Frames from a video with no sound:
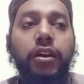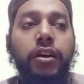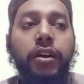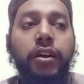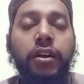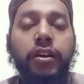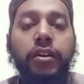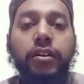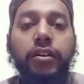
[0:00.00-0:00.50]

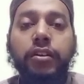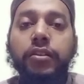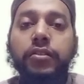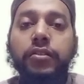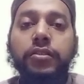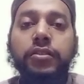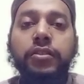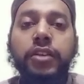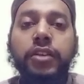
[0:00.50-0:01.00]
And
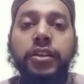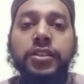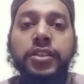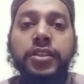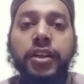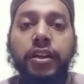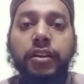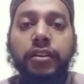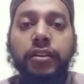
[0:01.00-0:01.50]
the
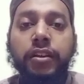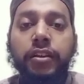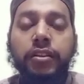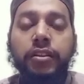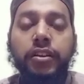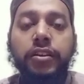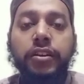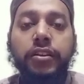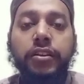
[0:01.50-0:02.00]
second thing
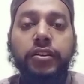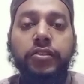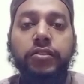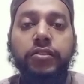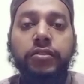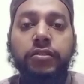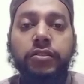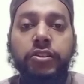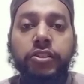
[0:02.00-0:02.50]
that I
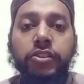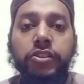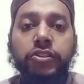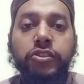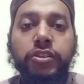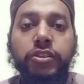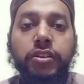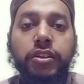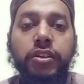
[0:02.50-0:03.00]

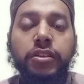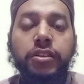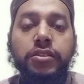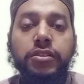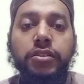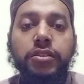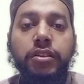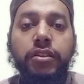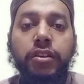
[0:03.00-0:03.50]
teach
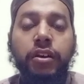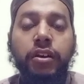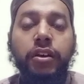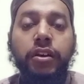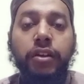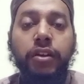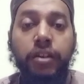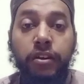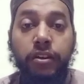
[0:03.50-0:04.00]
is,
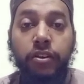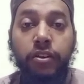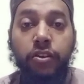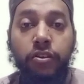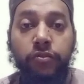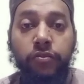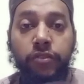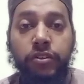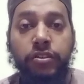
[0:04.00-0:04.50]
and
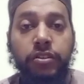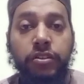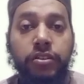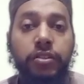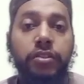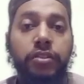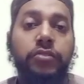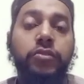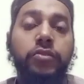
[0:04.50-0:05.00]
along with
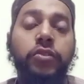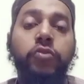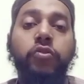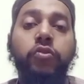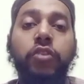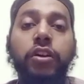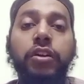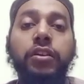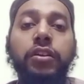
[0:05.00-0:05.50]
the
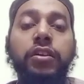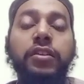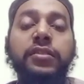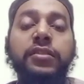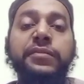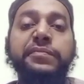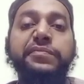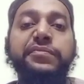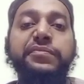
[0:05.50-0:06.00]
Quran
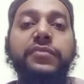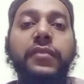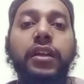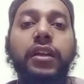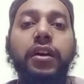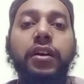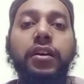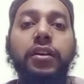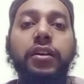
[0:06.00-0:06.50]

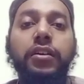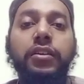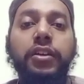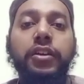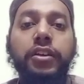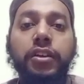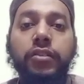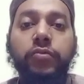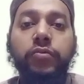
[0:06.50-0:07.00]

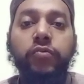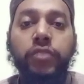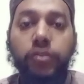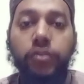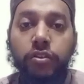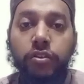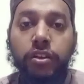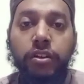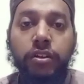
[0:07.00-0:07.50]
reading with
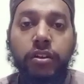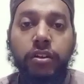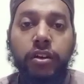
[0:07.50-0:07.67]
looking,